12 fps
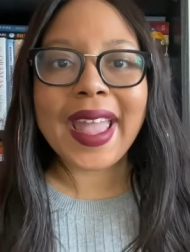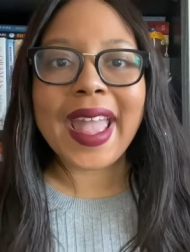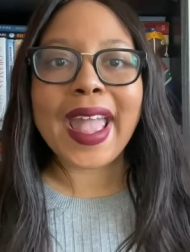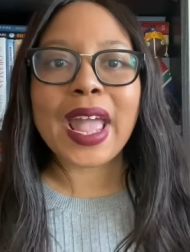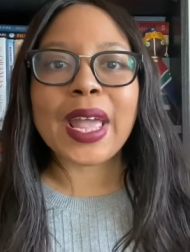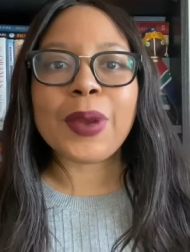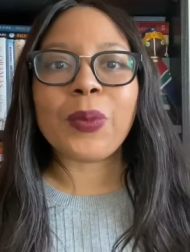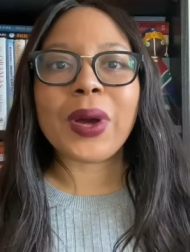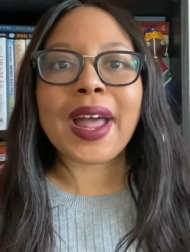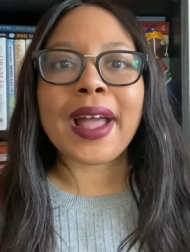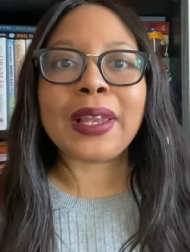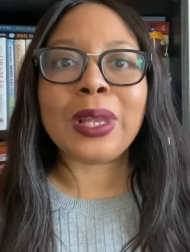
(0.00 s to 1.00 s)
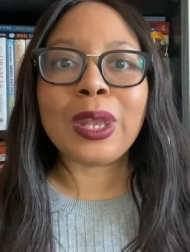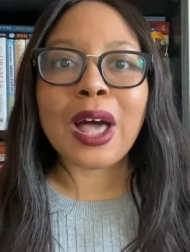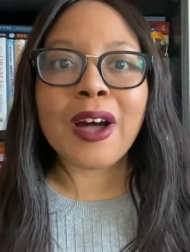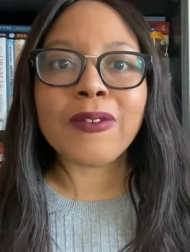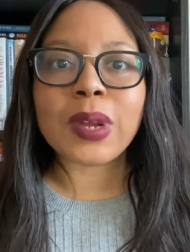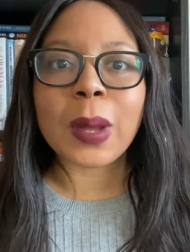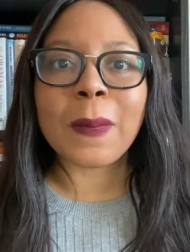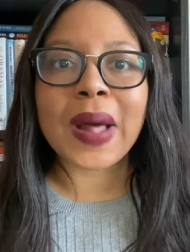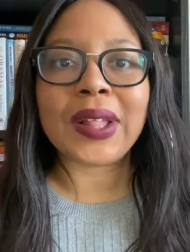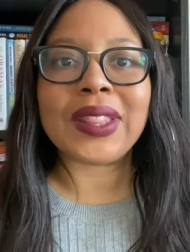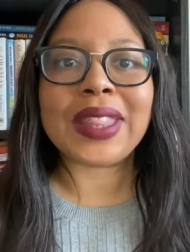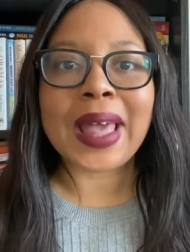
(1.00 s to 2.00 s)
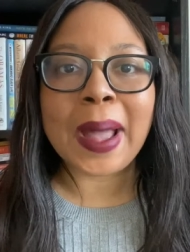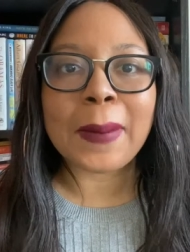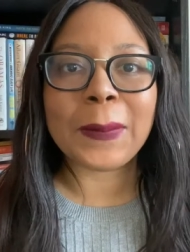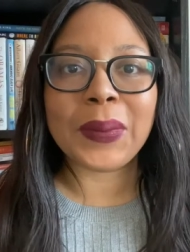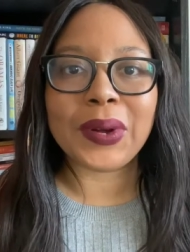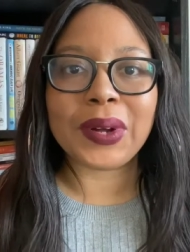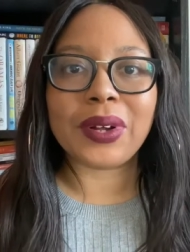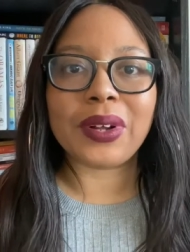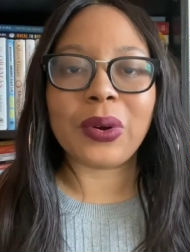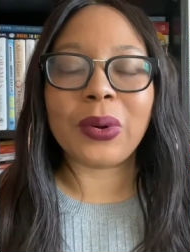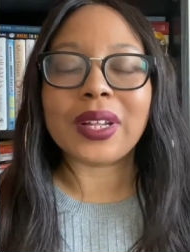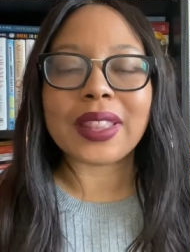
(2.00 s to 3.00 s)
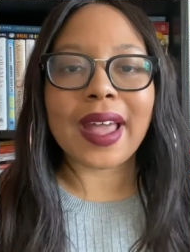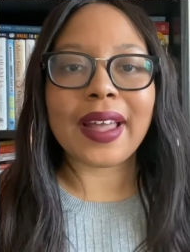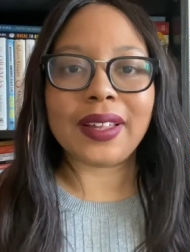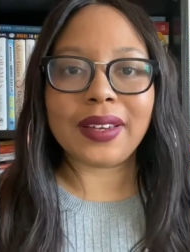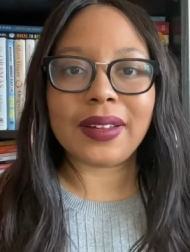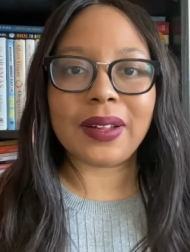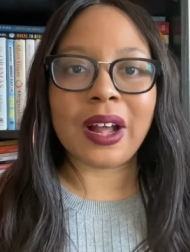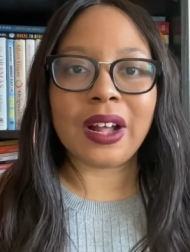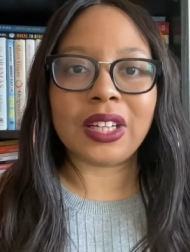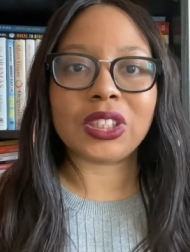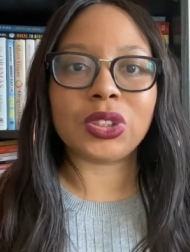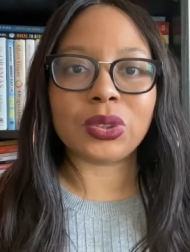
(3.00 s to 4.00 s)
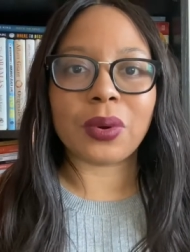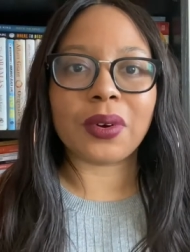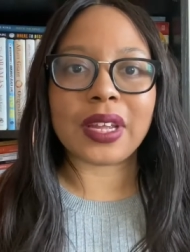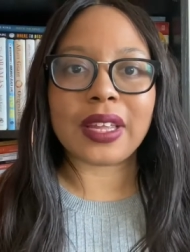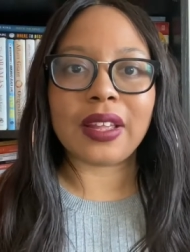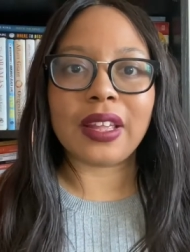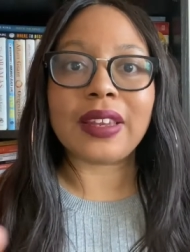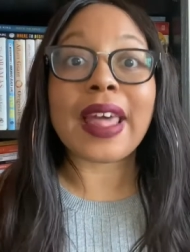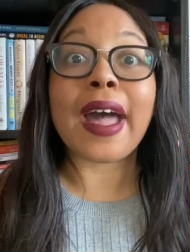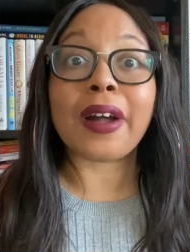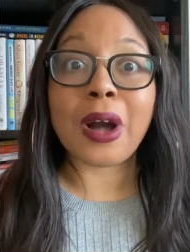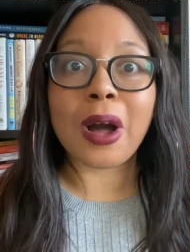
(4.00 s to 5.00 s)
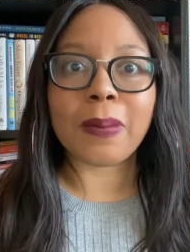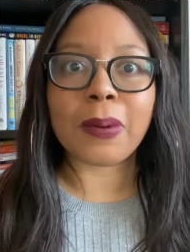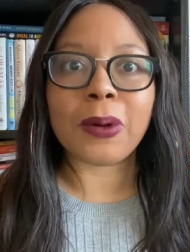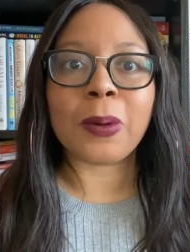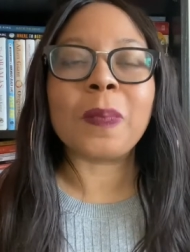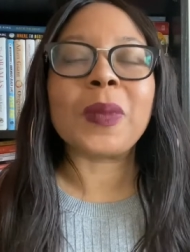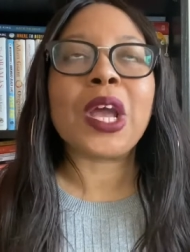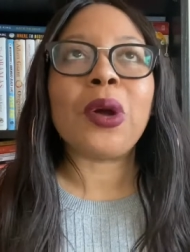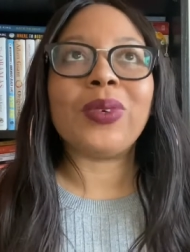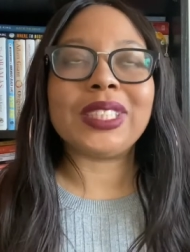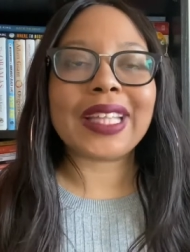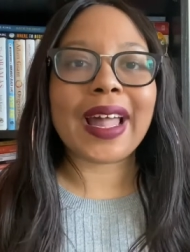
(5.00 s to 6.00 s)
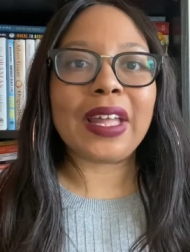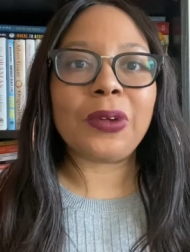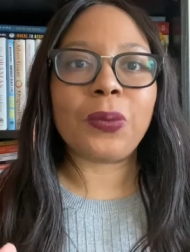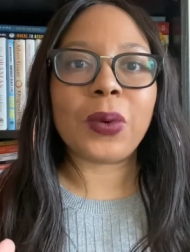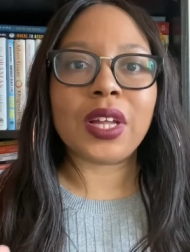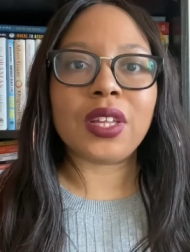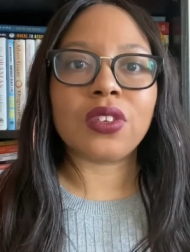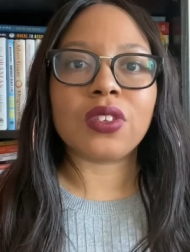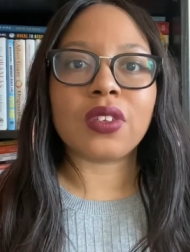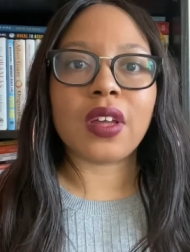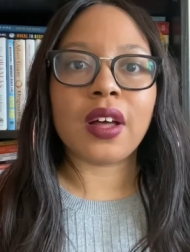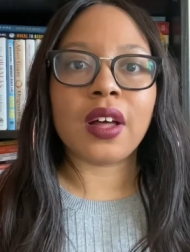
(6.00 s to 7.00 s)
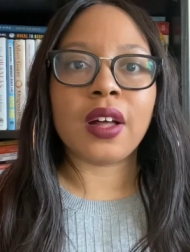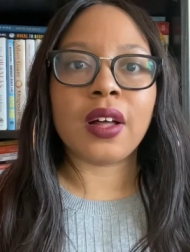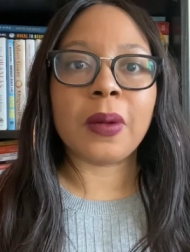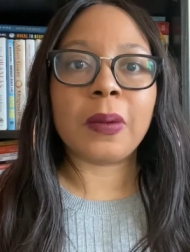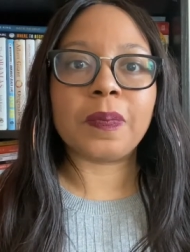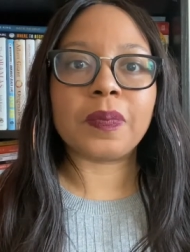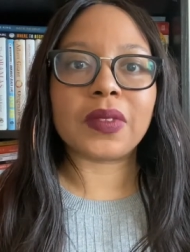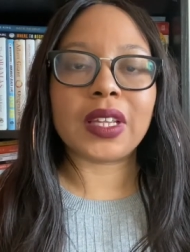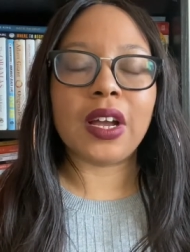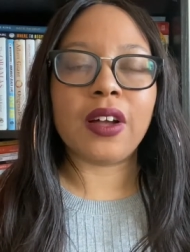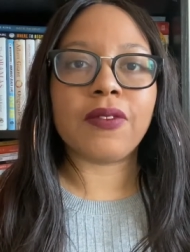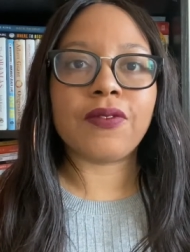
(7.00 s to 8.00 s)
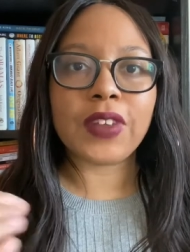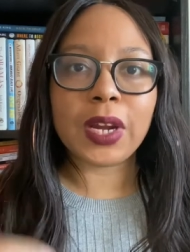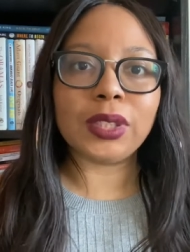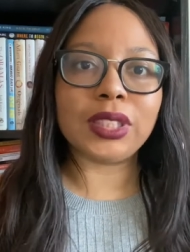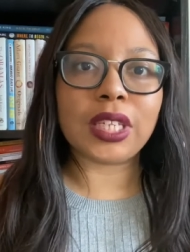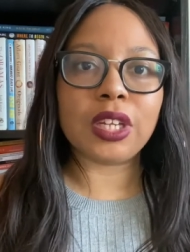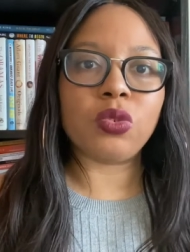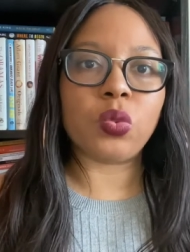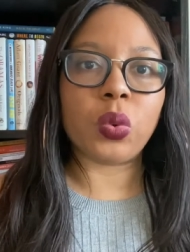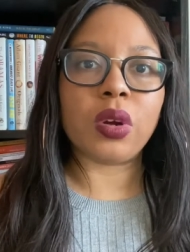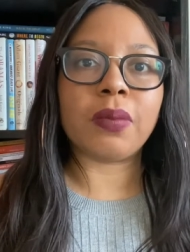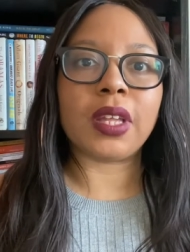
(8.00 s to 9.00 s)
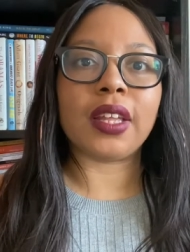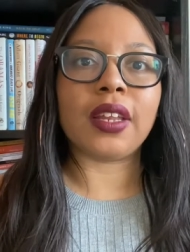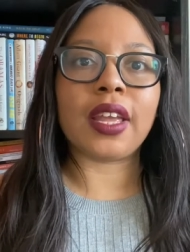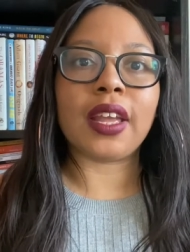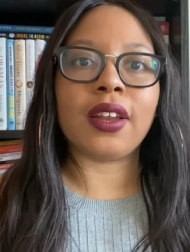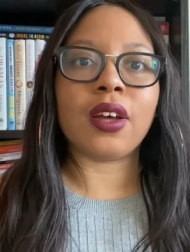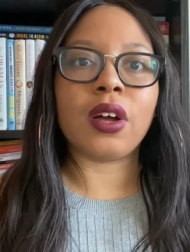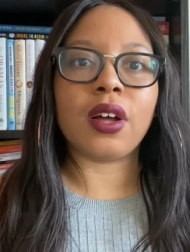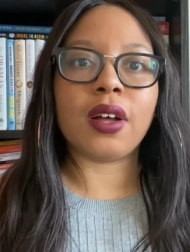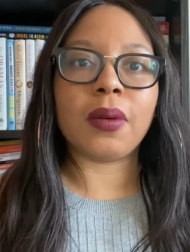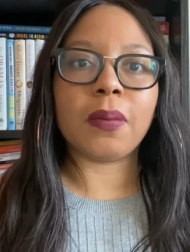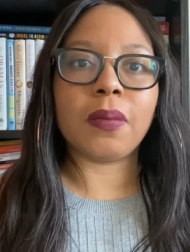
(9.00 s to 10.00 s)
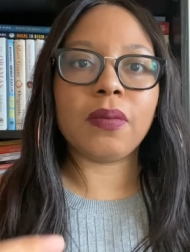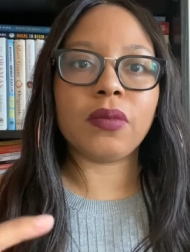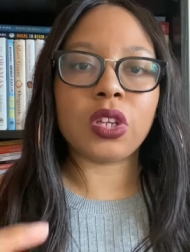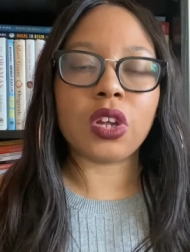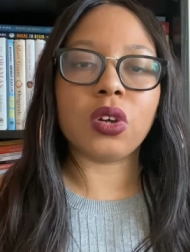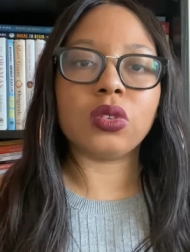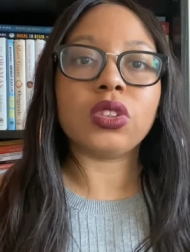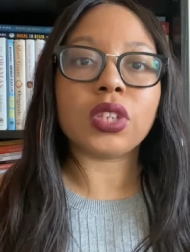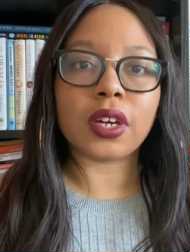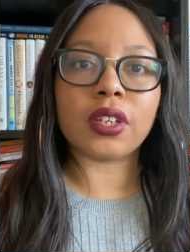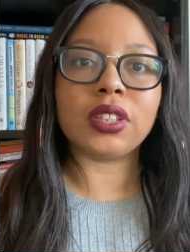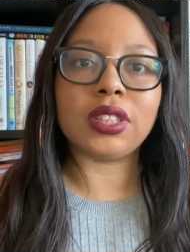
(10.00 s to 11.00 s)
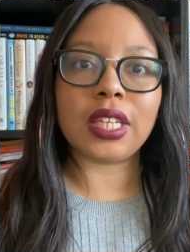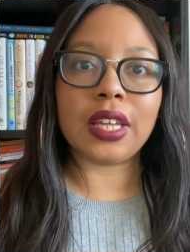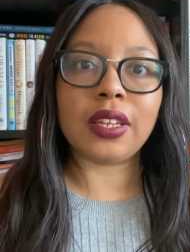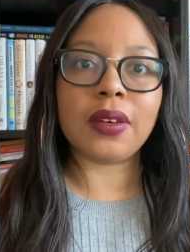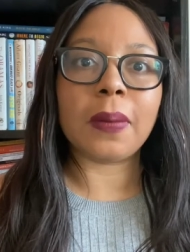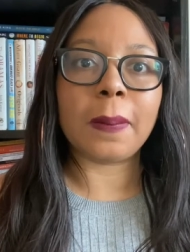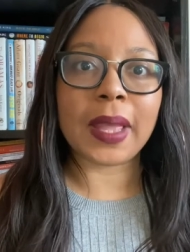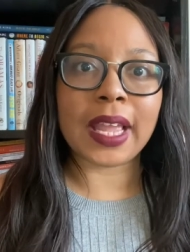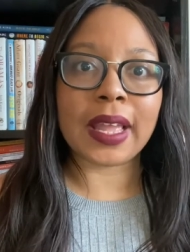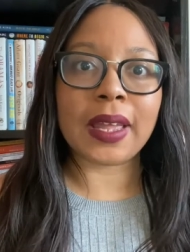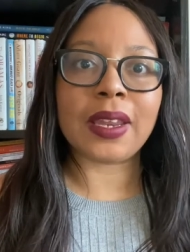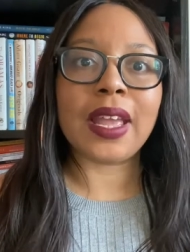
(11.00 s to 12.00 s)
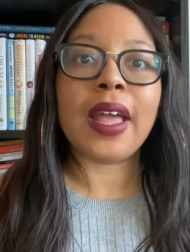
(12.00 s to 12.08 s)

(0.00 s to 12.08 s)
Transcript: And what I loved about that book or that uh, story and that couple was that it was uh, a fair skinned woman and a you know darker skinned man